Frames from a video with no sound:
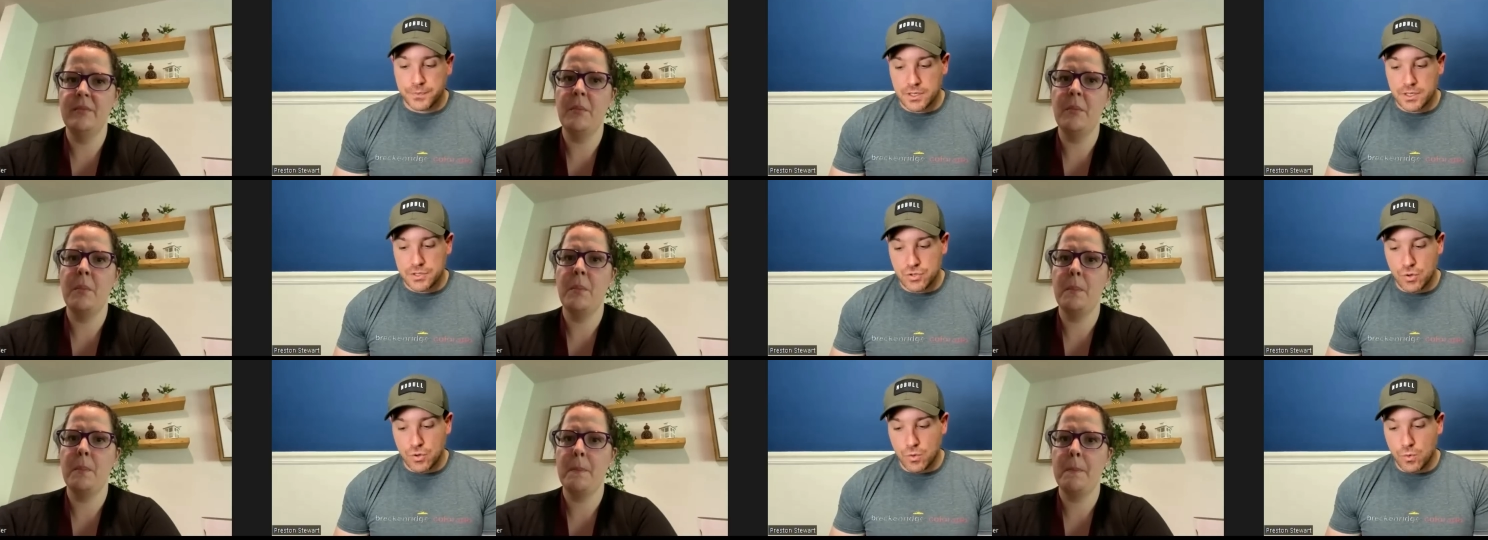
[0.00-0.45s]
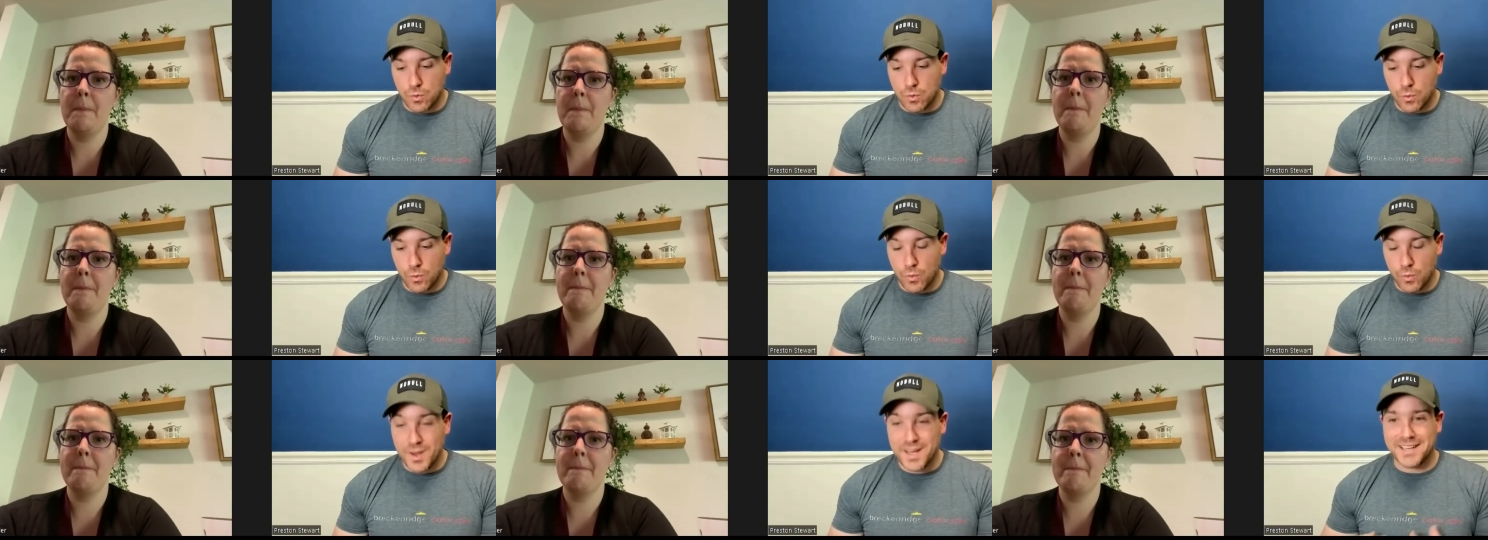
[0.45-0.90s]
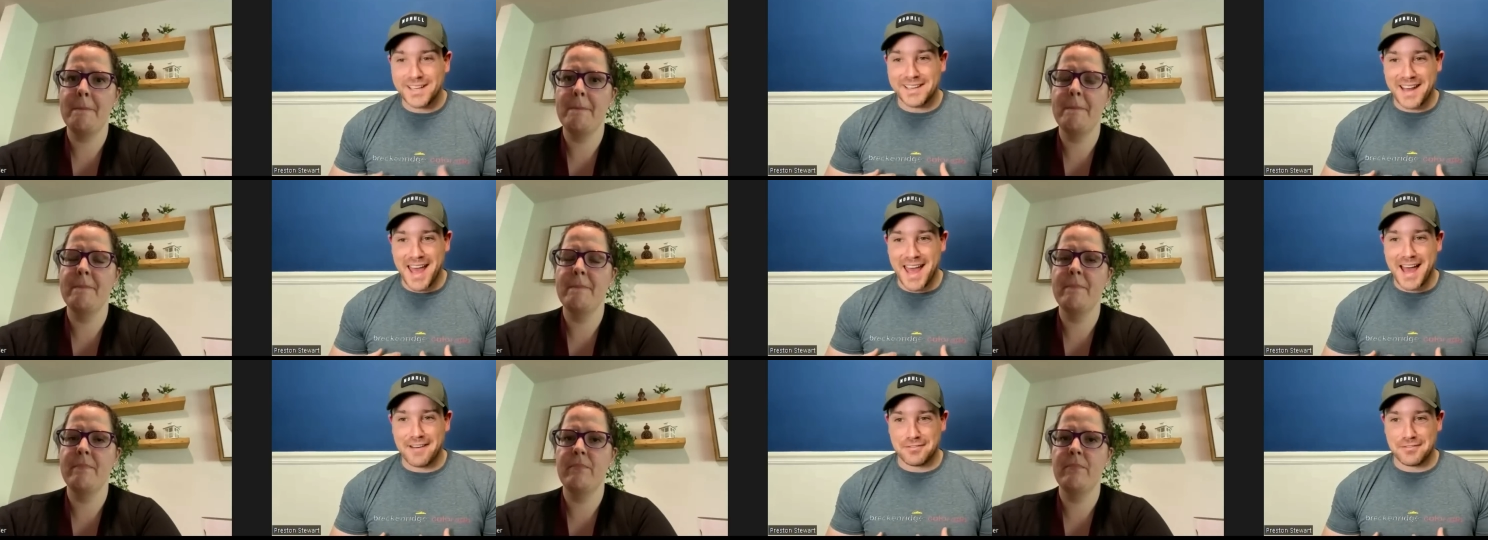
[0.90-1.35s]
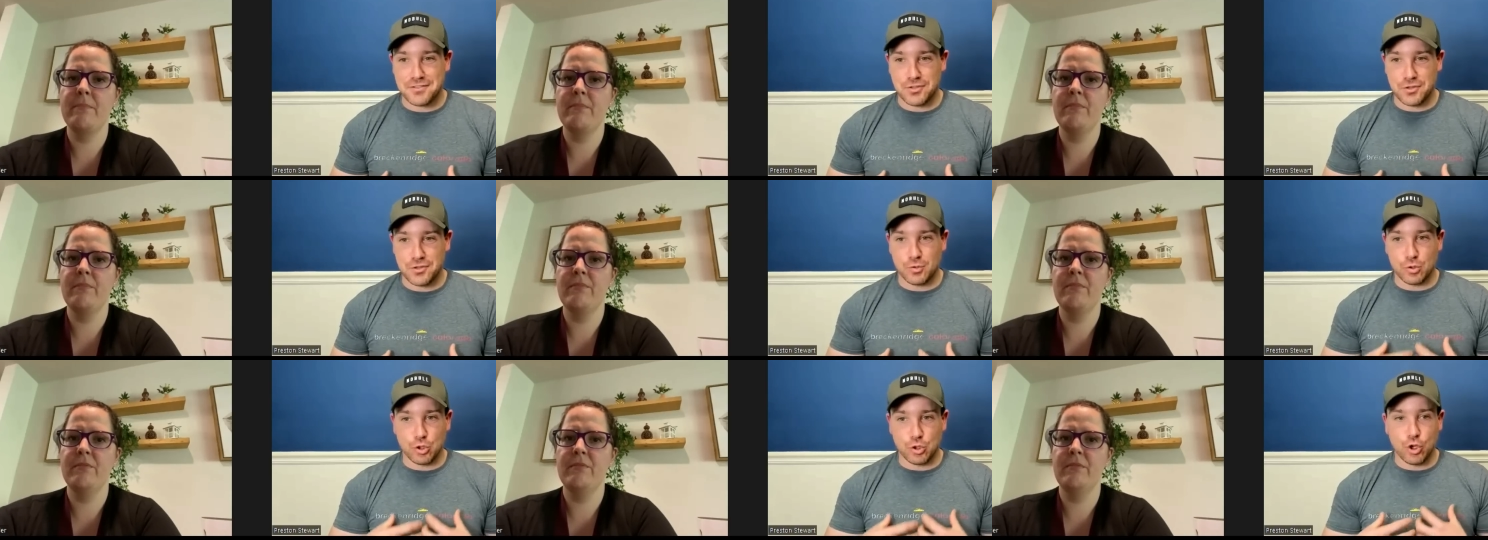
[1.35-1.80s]
Speaker 1: So we didn't have
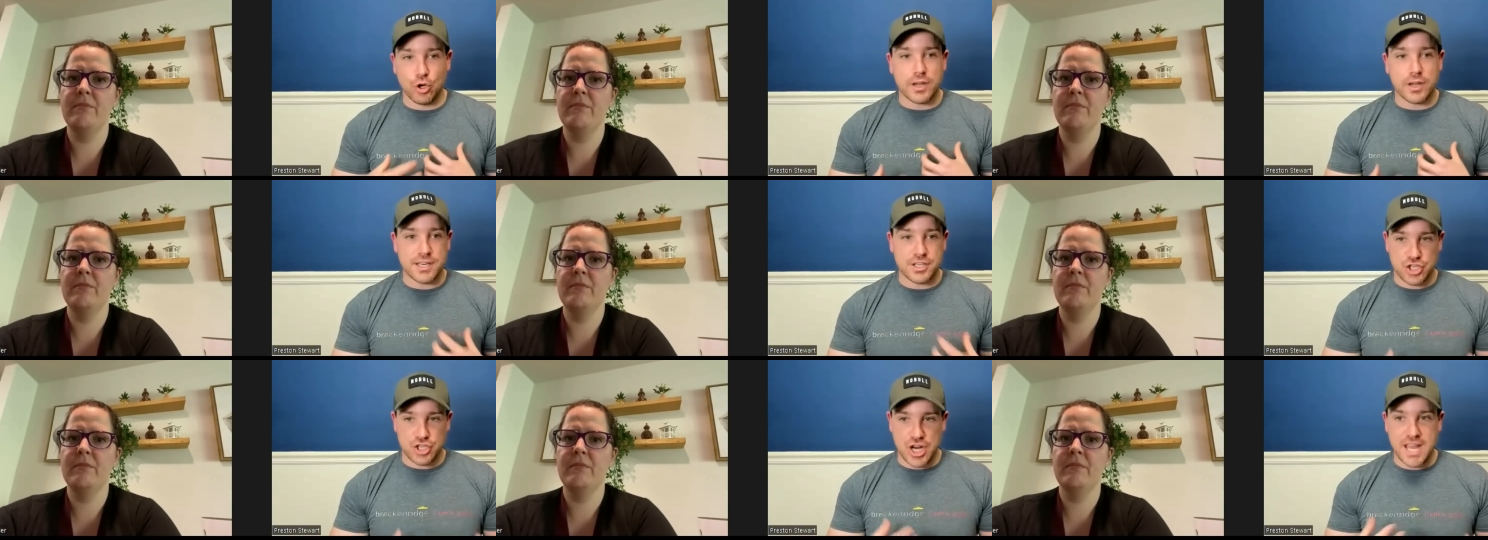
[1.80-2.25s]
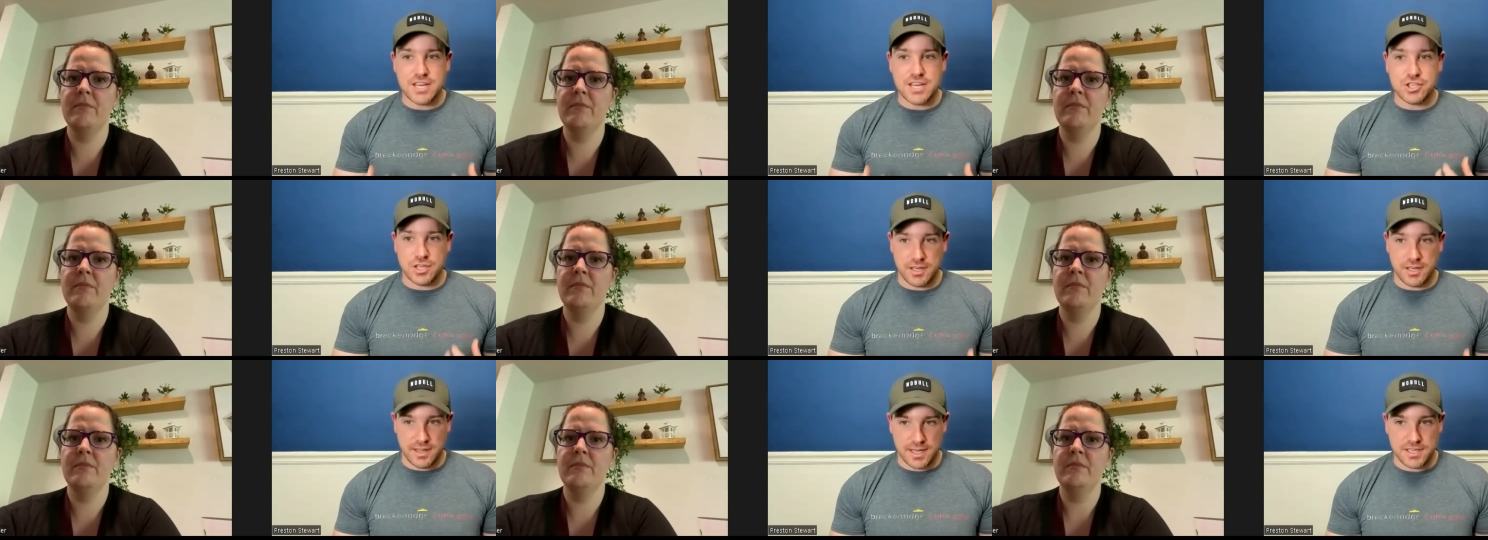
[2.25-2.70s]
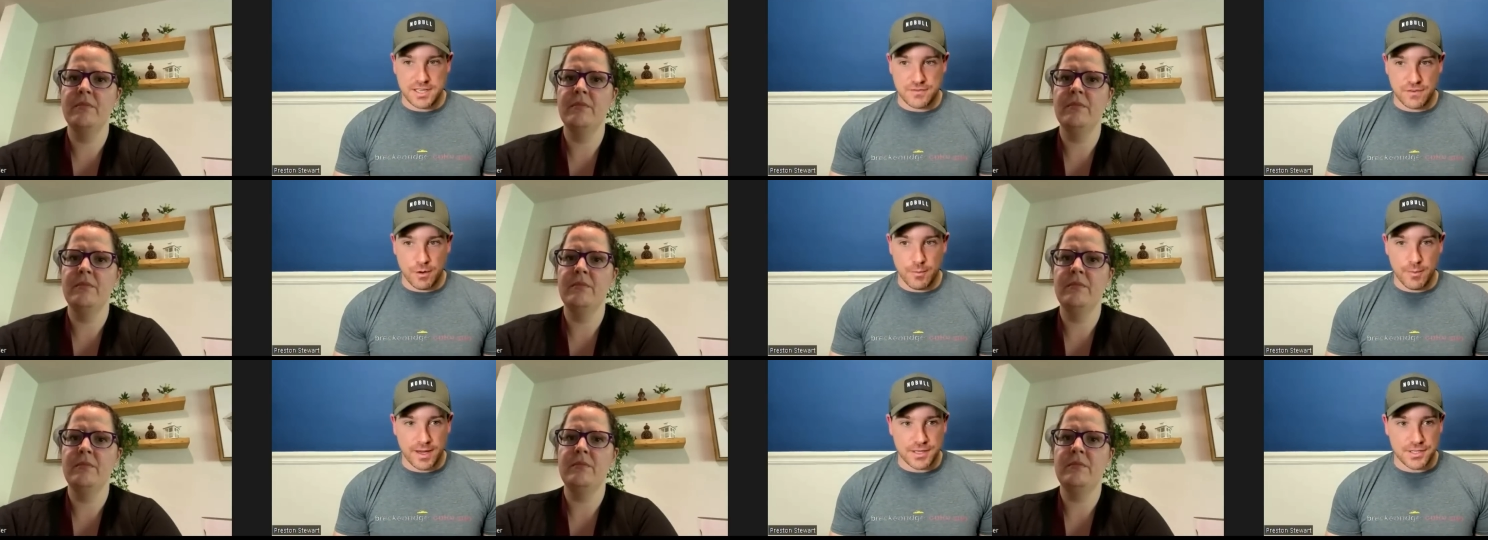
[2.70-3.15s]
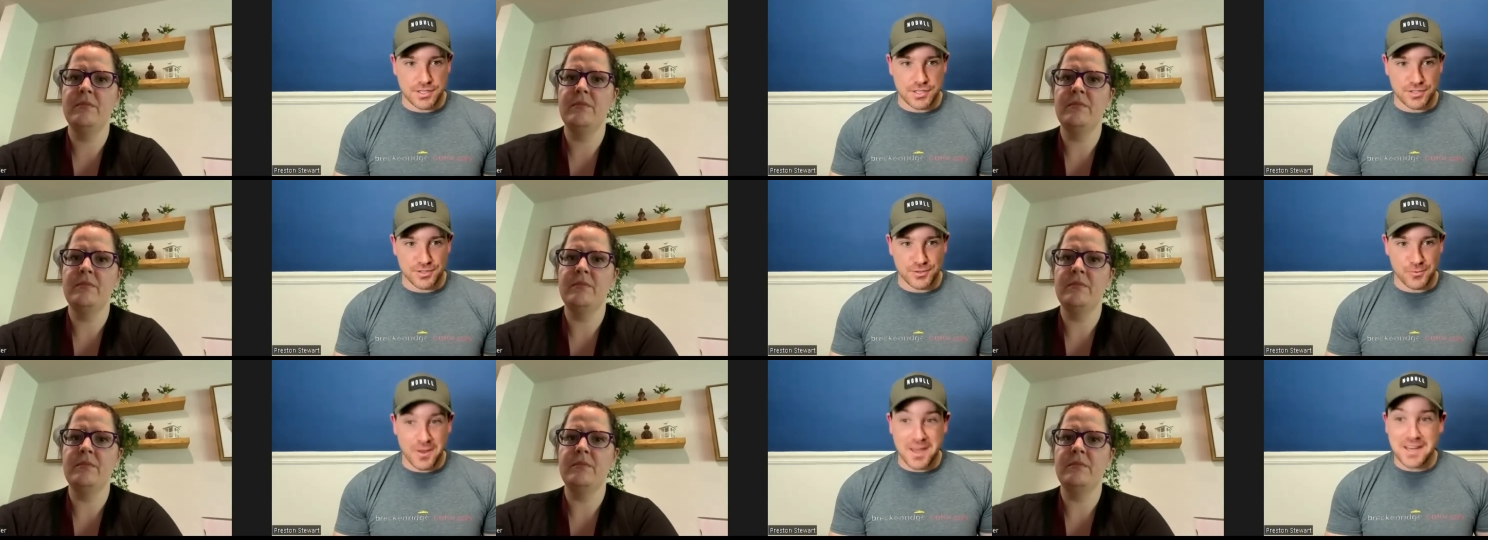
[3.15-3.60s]
to look at changing things very
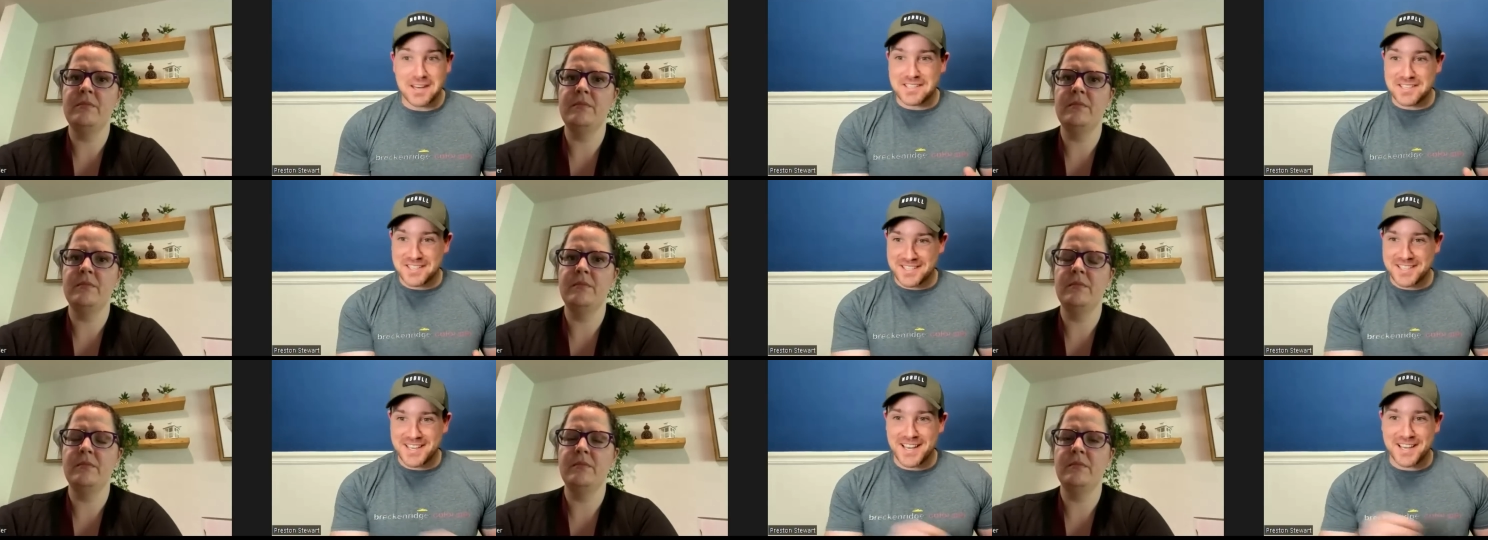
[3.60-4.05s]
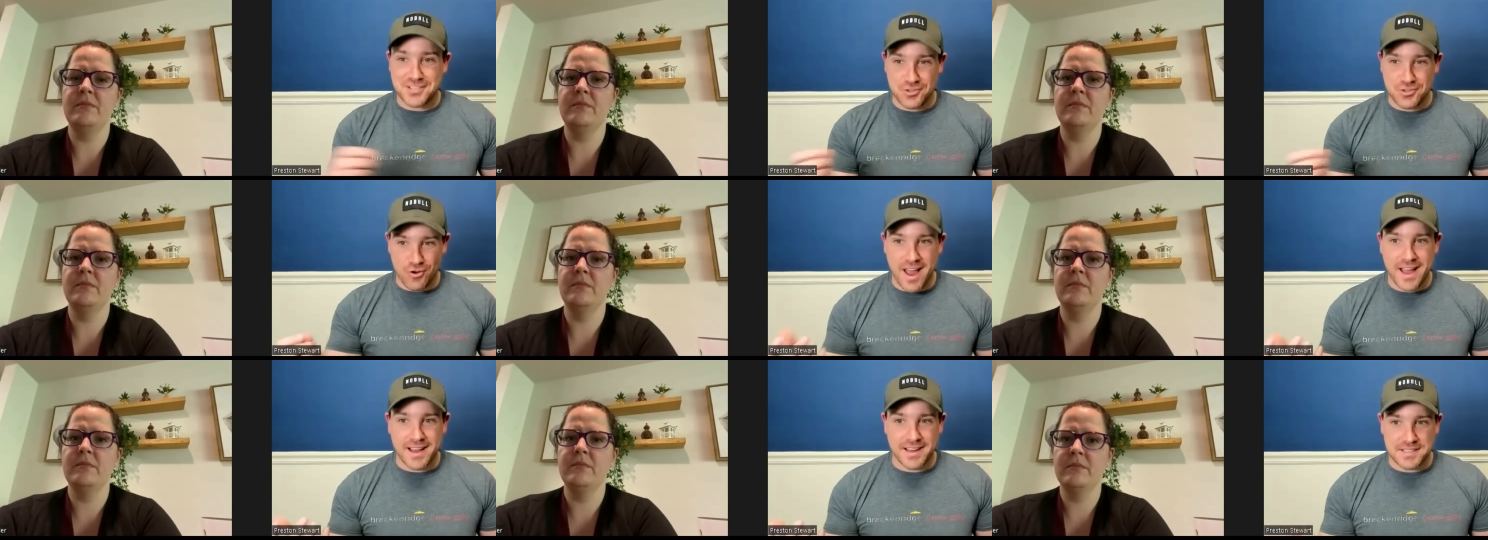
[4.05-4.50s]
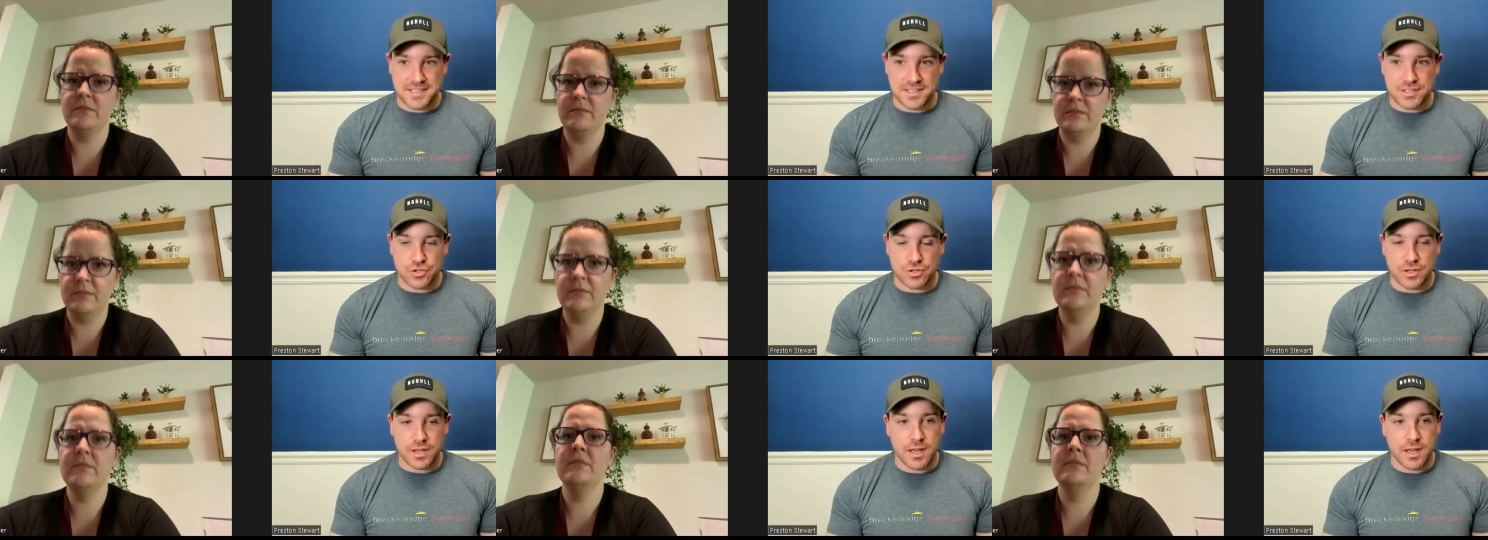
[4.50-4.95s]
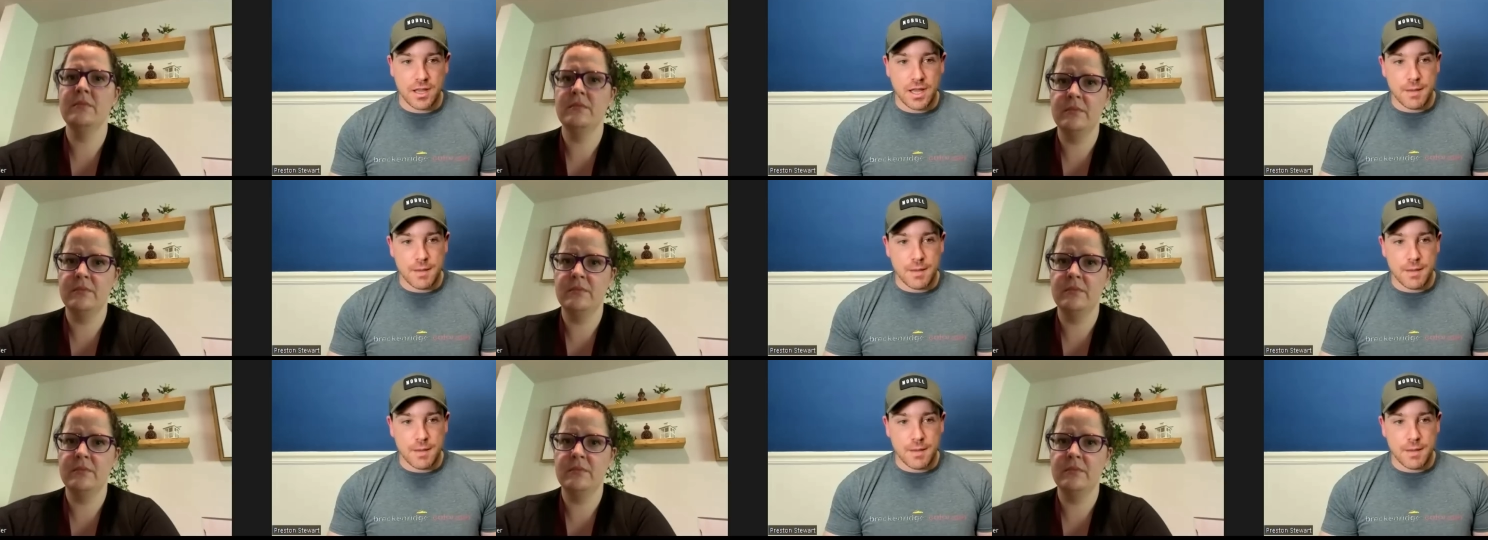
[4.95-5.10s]
much. We had a success track essentially,